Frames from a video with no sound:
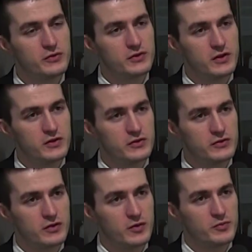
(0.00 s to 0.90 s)
Sorry to
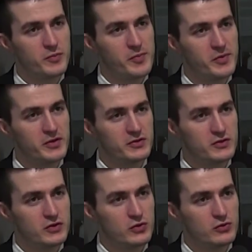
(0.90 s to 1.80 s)
interrupt. Do people get to
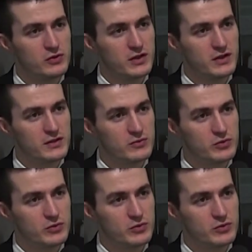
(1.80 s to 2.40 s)
choose, I guess, which